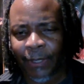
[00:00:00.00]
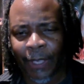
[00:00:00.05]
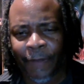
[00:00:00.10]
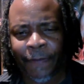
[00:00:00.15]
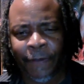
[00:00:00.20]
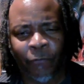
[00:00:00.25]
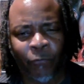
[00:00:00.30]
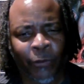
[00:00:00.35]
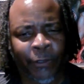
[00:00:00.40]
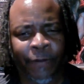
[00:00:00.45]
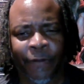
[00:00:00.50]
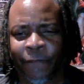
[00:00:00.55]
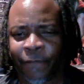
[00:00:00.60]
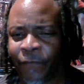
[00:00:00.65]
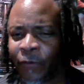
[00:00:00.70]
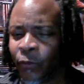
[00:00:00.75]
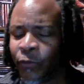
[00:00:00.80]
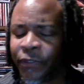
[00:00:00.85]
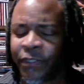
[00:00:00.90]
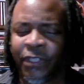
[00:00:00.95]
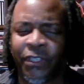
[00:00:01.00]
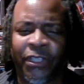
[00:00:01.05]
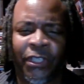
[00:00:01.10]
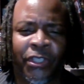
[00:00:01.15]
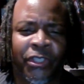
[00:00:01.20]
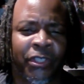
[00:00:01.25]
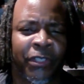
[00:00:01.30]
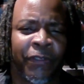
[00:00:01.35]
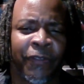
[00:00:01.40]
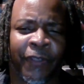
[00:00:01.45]
I think one of the first
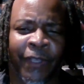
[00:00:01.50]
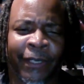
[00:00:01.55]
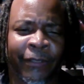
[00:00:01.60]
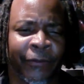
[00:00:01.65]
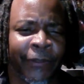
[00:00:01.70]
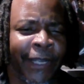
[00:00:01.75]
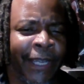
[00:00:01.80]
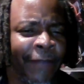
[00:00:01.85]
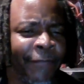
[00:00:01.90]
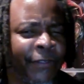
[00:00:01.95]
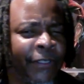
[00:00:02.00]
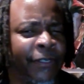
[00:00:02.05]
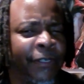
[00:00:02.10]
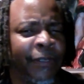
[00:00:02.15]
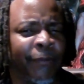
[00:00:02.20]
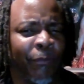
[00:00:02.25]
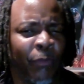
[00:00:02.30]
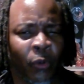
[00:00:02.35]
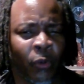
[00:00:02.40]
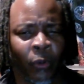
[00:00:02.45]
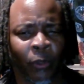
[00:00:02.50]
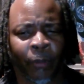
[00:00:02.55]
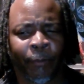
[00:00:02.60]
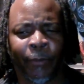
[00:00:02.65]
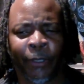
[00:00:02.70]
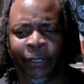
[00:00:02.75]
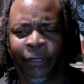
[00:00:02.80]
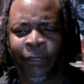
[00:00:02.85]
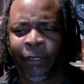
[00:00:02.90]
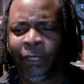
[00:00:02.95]
editions. I don't have it anymore,
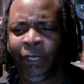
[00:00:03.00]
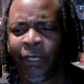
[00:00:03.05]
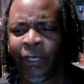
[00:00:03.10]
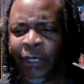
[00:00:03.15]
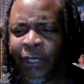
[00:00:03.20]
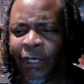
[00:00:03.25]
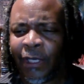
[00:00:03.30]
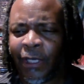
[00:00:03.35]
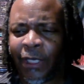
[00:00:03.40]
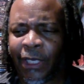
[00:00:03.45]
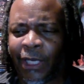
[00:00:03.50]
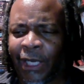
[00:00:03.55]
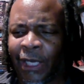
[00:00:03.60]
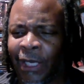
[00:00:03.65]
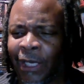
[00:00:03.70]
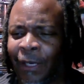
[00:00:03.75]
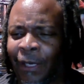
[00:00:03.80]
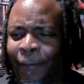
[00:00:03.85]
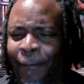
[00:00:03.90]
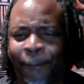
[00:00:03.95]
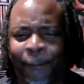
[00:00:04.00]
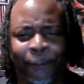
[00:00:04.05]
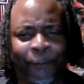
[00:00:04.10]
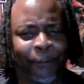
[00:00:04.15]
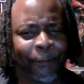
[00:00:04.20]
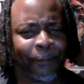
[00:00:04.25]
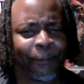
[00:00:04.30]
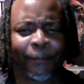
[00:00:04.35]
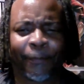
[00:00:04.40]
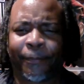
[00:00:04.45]
um,
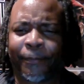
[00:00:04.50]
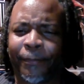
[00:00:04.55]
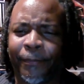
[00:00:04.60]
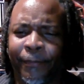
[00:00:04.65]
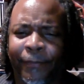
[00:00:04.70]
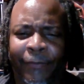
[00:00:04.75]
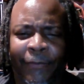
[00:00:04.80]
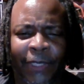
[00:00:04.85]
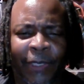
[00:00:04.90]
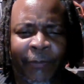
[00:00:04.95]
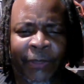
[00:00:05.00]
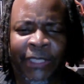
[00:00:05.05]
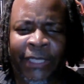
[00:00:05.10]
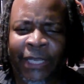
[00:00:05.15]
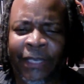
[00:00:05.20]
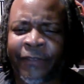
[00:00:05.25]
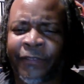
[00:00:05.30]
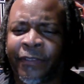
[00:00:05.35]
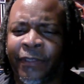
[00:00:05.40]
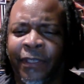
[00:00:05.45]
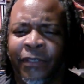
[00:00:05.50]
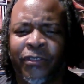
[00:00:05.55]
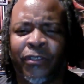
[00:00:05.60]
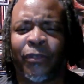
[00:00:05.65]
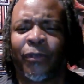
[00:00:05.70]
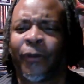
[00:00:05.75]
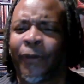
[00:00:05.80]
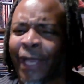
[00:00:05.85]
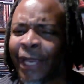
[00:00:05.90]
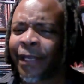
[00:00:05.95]
but like I said,
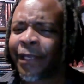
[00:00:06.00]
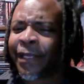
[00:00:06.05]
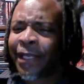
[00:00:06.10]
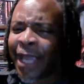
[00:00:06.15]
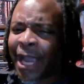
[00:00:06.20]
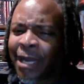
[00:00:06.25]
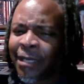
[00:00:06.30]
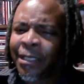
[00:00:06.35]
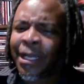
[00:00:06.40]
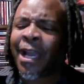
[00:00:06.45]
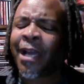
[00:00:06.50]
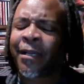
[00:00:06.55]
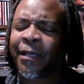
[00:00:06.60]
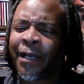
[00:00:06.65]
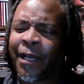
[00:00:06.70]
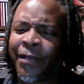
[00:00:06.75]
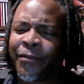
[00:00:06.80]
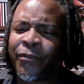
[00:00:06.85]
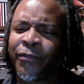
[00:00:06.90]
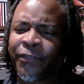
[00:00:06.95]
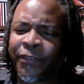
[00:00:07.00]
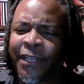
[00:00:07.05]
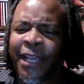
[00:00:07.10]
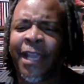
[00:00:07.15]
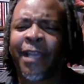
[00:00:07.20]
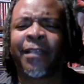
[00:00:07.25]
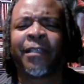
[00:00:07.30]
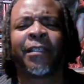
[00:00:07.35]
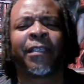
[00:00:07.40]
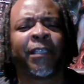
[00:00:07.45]
I kind of got an
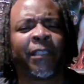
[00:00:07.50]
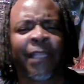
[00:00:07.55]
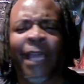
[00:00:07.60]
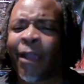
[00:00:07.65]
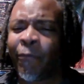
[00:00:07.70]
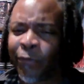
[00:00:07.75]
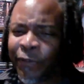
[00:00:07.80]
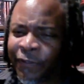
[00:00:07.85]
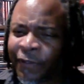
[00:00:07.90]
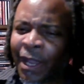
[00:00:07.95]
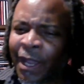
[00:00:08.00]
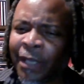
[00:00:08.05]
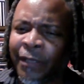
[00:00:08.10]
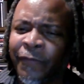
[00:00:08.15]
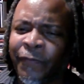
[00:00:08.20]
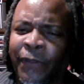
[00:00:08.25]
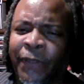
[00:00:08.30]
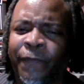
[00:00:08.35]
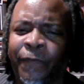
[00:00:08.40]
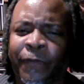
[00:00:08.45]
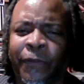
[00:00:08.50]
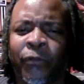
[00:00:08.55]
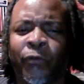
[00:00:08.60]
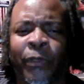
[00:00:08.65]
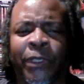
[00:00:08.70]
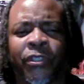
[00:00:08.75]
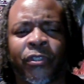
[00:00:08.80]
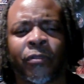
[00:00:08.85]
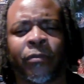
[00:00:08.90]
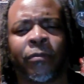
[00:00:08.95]
understanding, and that was kind of
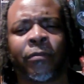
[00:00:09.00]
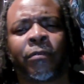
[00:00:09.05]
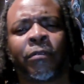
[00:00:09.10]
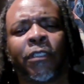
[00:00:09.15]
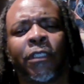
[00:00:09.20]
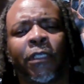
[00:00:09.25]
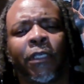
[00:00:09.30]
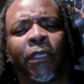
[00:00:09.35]
influential.